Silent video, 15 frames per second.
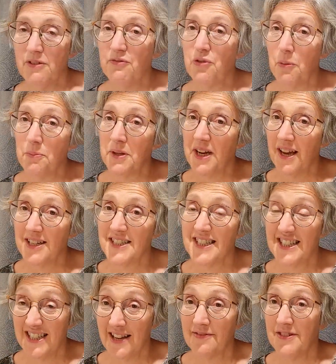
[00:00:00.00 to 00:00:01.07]
from the
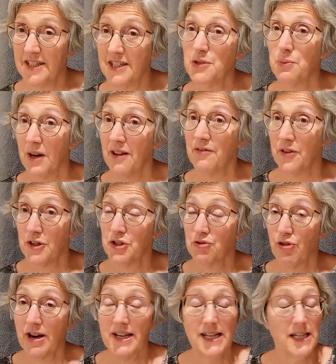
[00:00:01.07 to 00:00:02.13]
1970s when I first
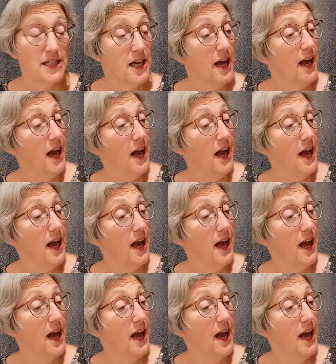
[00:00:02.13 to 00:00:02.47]
read it.